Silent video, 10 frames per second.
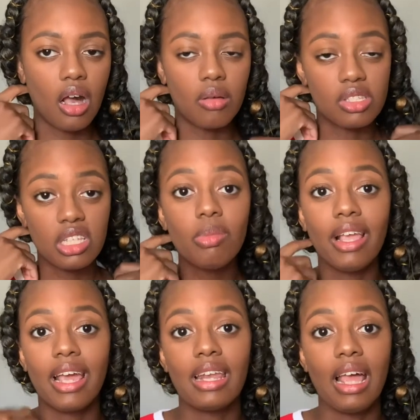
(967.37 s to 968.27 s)
sleeping
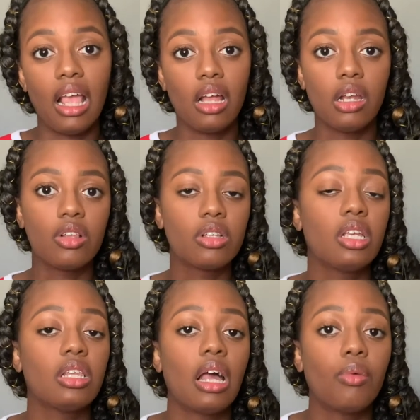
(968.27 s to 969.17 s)
at night, another
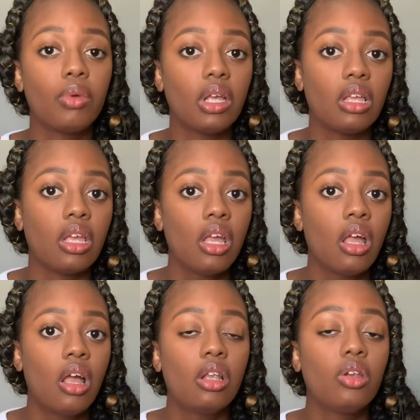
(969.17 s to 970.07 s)
thing that we
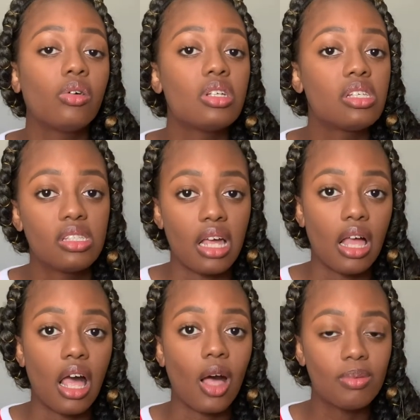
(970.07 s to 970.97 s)
noticed that
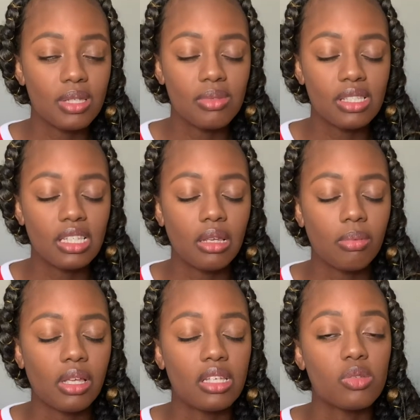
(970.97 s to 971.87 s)
helps him sleep
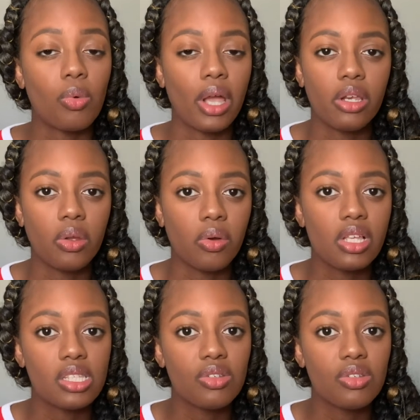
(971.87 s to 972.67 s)
is white noise.